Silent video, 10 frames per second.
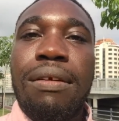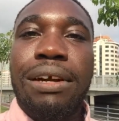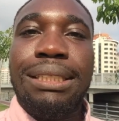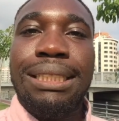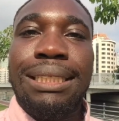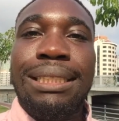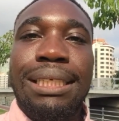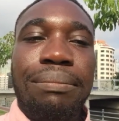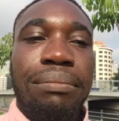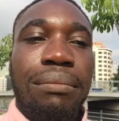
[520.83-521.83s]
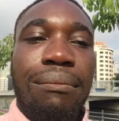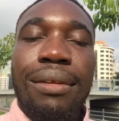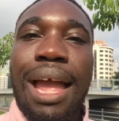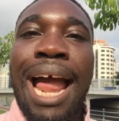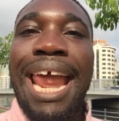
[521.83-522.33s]
Versus
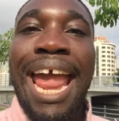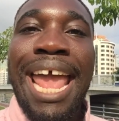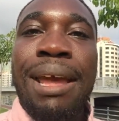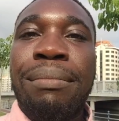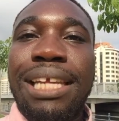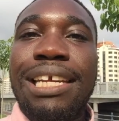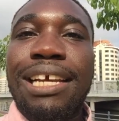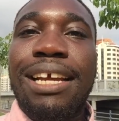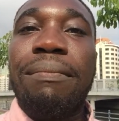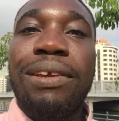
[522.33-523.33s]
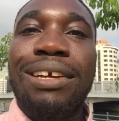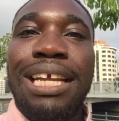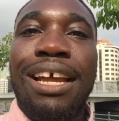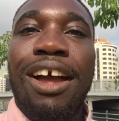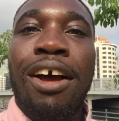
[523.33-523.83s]
I am leading a
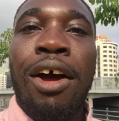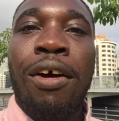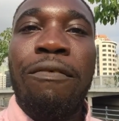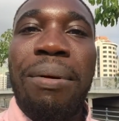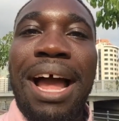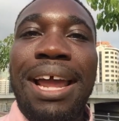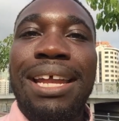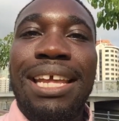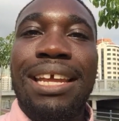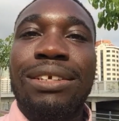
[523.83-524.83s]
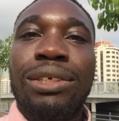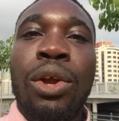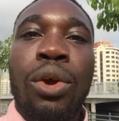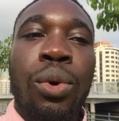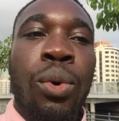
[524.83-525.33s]
community of
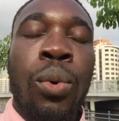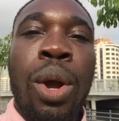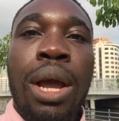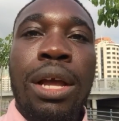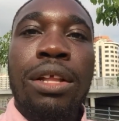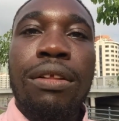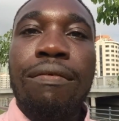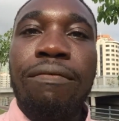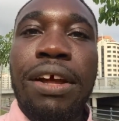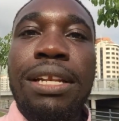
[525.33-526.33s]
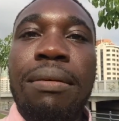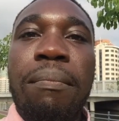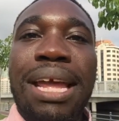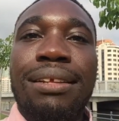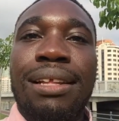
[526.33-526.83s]
pioneers who
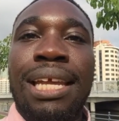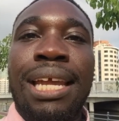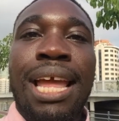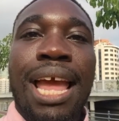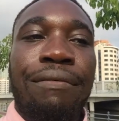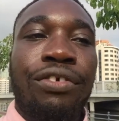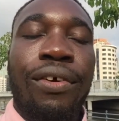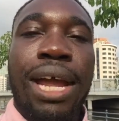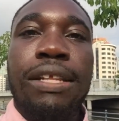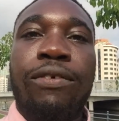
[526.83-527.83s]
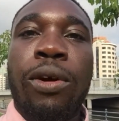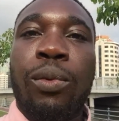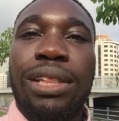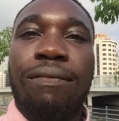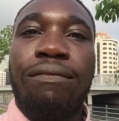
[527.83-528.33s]
fundamentally have
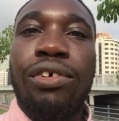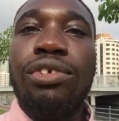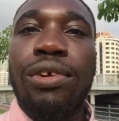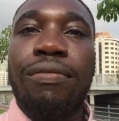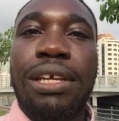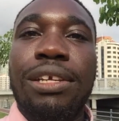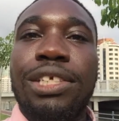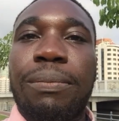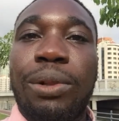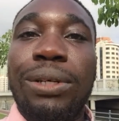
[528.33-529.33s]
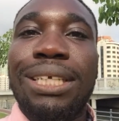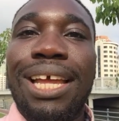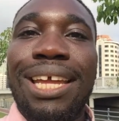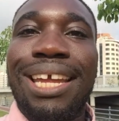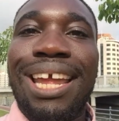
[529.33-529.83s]
transformed what the future of leadership looks
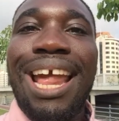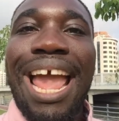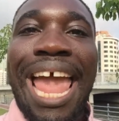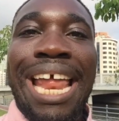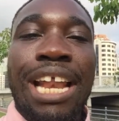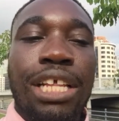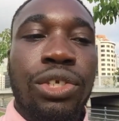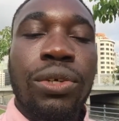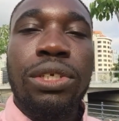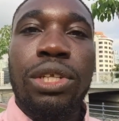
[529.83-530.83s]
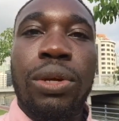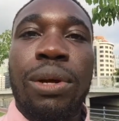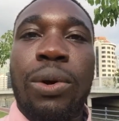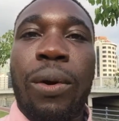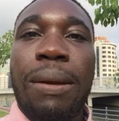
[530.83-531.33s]
like and choose to
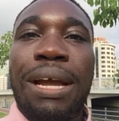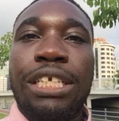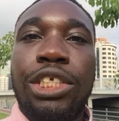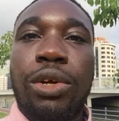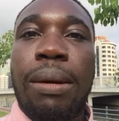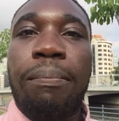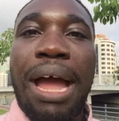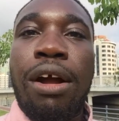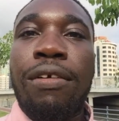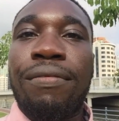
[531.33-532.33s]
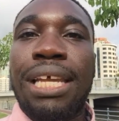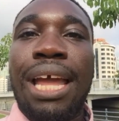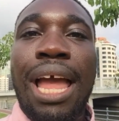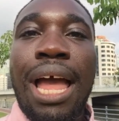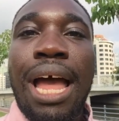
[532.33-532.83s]
do it in a way by showing up
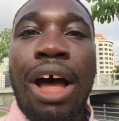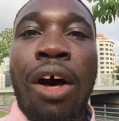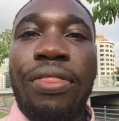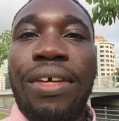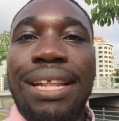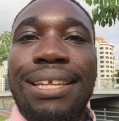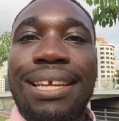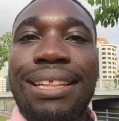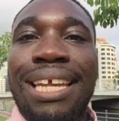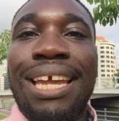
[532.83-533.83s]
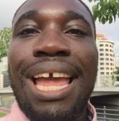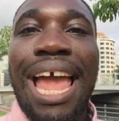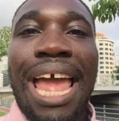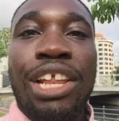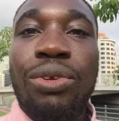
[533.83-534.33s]
powerfully, authentically,
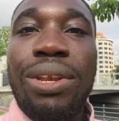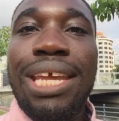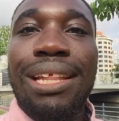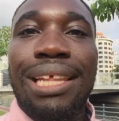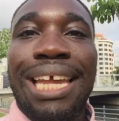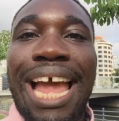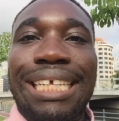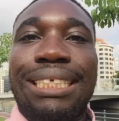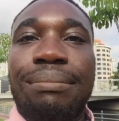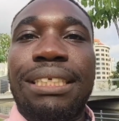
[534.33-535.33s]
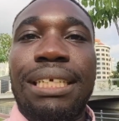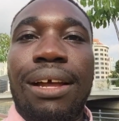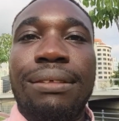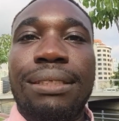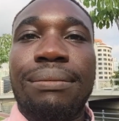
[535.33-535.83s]
and uniquely as
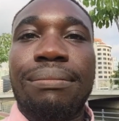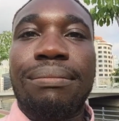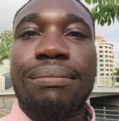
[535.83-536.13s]
themselves.